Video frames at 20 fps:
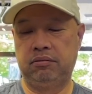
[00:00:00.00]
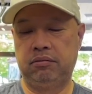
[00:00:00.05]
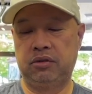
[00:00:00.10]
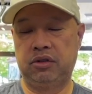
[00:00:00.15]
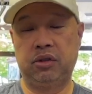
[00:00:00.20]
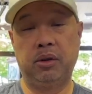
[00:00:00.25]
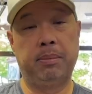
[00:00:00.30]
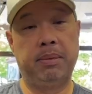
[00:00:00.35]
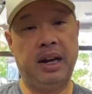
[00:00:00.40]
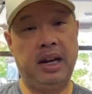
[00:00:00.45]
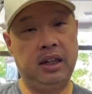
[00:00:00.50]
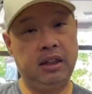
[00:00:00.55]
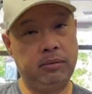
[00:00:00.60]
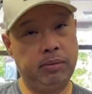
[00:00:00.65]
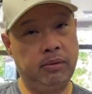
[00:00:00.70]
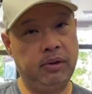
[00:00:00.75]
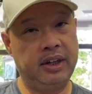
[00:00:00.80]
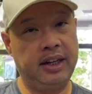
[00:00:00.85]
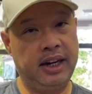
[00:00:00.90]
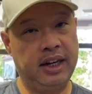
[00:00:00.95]
So balance
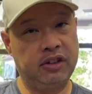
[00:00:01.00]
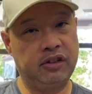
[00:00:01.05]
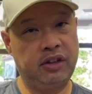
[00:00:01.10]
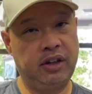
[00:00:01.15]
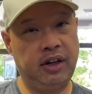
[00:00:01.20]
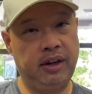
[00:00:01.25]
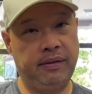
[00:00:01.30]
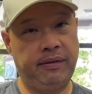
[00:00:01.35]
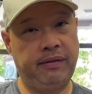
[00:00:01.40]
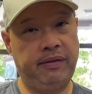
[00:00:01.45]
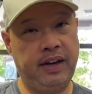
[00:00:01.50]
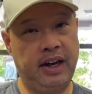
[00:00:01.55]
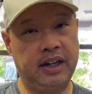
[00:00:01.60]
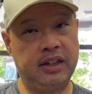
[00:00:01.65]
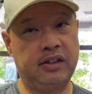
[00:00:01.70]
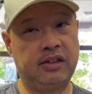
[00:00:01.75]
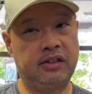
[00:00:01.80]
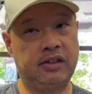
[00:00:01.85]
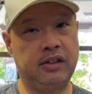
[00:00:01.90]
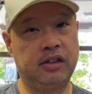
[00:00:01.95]
point actually
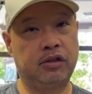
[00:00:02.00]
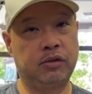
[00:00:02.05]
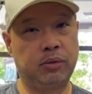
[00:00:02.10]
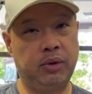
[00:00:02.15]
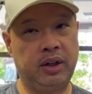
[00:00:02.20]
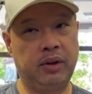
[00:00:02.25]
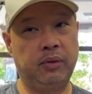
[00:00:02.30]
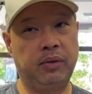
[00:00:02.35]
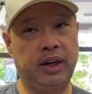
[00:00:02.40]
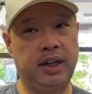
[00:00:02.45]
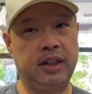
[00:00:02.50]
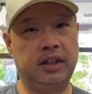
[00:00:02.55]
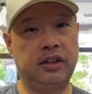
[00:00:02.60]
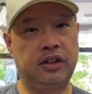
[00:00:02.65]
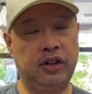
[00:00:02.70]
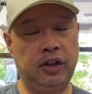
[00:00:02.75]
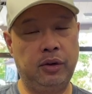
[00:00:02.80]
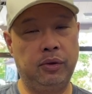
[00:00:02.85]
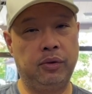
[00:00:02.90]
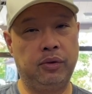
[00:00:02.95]
affects the swing weight
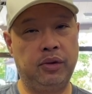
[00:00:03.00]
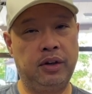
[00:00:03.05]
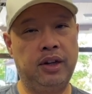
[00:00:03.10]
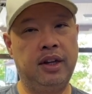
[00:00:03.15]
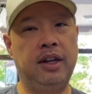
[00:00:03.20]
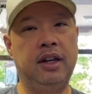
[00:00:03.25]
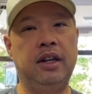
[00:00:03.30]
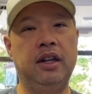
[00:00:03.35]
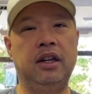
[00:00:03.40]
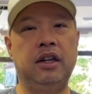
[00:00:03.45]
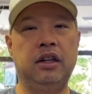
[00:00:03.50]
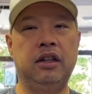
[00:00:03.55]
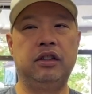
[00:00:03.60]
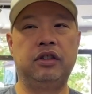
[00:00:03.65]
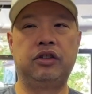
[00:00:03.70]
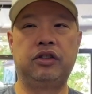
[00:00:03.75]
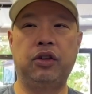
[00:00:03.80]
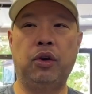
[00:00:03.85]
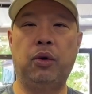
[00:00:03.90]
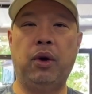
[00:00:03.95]
too.
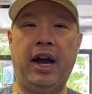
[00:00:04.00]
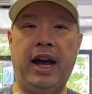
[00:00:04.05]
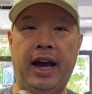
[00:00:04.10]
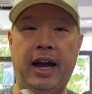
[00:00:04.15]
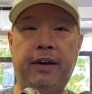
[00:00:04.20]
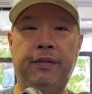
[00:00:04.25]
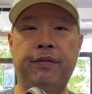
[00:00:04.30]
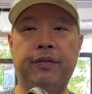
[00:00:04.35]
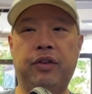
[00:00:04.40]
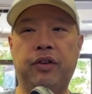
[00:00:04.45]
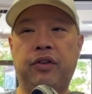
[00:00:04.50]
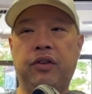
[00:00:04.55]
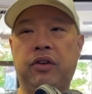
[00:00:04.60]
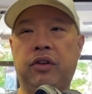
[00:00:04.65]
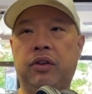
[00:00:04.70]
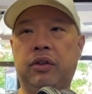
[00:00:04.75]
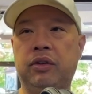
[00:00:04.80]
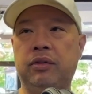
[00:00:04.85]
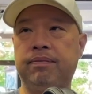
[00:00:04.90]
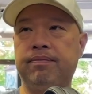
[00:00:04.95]
So
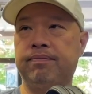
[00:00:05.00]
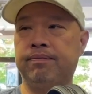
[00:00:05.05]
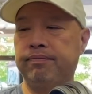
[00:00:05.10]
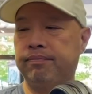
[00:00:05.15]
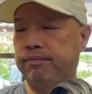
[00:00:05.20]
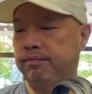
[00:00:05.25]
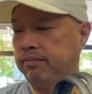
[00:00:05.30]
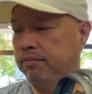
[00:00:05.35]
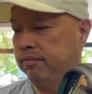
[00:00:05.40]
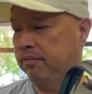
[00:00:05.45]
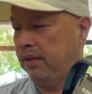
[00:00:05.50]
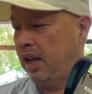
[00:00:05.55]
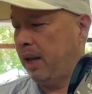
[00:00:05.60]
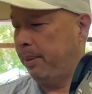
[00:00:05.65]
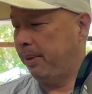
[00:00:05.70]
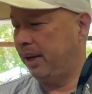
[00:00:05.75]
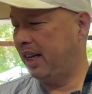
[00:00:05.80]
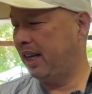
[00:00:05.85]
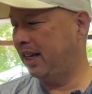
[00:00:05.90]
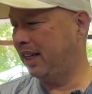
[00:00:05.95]
after
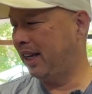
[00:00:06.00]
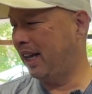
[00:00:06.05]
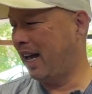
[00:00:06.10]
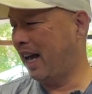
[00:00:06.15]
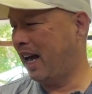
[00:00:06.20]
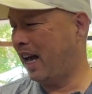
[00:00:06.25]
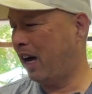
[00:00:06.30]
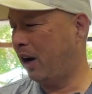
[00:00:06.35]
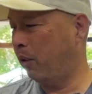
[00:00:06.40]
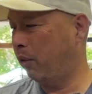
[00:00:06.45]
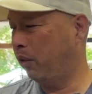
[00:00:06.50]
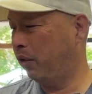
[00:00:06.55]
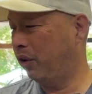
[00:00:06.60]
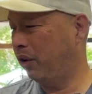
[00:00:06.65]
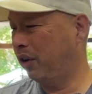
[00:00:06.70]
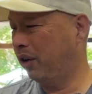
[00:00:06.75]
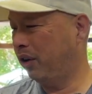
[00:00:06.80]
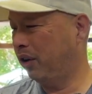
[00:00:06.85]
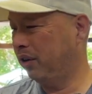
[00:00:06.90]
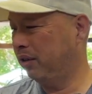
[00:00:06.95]
maybe an
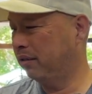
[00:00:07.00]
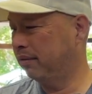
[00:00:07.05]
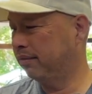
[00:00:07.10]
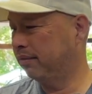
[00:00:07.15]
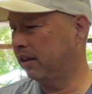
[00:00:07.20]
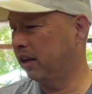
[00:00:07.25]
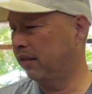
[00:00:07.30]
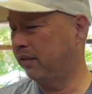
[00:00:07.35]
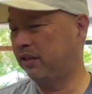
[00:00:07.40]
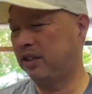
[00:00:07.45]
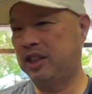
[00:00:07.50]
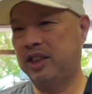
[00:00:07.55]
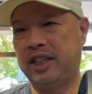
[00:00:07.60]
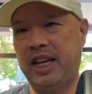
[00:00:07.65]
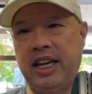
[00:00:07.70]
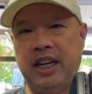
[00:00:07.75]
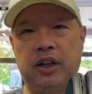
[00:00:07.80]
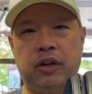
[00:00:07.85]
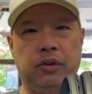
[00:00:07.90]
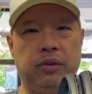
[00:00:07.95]
hour of
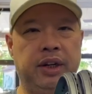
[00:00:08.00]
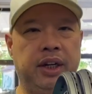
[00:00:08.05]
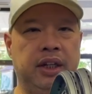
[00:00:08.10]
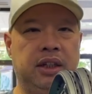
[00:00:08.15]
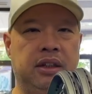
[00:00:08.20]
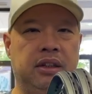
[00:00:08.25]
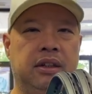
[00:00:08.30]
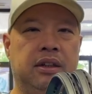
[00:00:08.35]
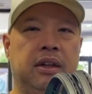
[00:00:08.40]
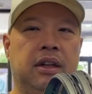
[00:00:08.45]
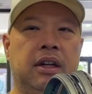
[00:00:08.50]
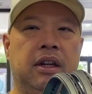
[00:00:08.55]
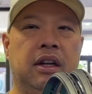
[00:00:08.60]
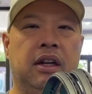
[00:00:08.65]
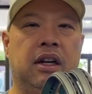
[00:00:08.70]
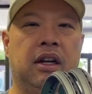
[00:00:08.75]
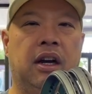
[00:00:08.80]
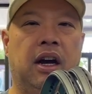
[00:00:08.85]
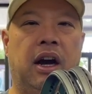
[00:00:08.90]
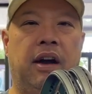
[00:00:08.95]
tinkering,
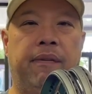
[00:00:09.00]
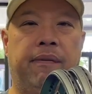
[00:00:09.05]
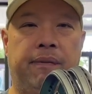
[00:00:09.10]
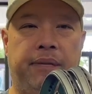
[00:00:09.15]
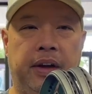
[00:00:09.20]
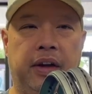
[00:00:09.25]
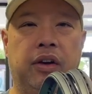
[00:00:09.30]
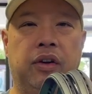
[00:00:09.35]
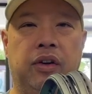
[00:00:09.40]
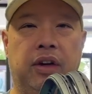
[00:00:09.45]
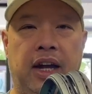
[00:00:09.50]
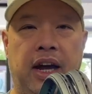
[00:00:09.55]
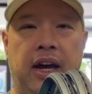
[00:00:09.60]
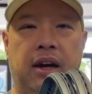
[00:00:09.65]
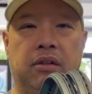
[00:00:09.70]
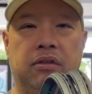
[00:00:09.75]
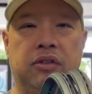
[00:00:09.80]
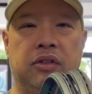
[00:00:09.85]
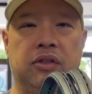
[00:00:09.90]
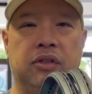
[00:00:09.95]
I figured
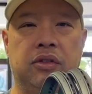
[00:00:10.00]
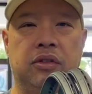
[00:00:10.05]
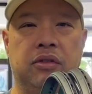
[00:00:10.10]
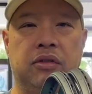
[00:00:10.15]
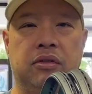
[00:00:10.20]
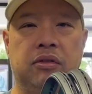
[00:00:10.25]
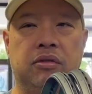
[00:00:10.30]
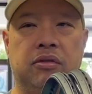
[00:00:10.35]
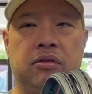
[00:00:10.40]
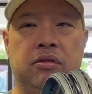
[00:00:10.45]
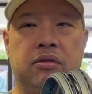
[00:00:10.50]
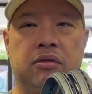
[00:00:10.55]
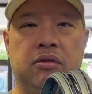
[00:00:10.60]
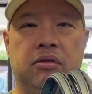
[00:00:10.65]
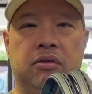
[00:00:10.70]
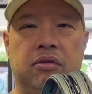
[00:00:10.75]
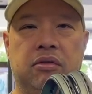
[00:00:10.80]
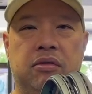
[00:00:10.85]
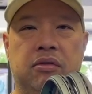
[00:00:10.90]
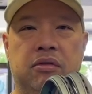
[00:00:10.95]
out
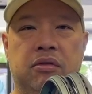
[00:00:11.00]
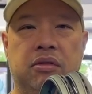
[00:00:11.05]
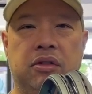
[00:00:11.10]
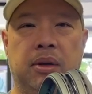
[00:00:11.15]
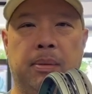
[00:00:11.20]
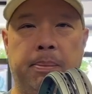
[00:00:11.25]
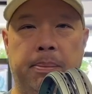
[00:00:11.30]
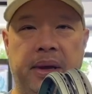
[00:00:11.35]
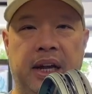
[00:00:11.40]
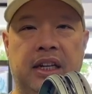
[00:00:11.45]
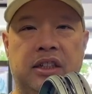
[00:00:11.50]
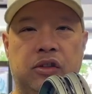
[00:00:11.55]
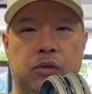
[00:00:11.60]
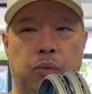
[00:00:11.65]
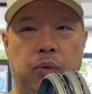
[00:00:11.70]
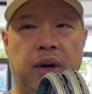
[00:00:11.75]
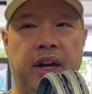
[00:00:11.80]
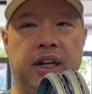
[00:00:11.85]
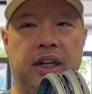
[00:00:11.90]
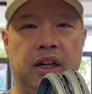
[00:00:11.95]
the best
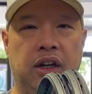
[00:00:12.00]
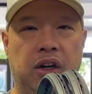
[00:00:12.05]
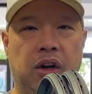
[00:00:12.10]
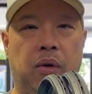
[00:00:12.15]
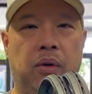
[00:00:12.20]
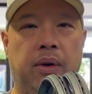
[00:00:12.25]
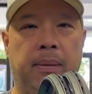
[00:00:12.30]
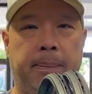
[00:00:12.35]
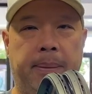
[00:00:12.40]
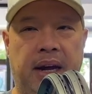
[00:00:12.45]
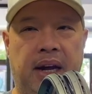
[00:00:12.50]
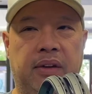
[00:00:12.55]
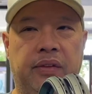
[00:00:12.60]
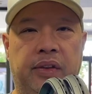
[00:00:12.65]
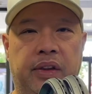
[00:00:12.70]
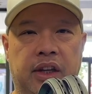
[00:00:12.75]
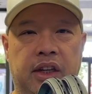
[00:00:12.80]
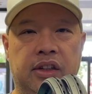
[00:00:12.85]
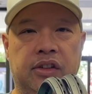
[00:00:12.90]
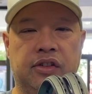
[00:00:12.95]
way to go about
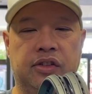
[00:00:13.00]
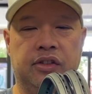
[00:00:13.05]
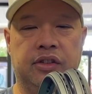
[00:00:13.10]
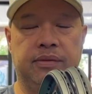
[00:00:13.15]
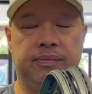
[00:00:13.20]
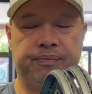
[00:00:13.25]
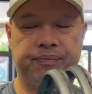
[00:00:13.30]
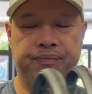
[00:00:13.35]
this.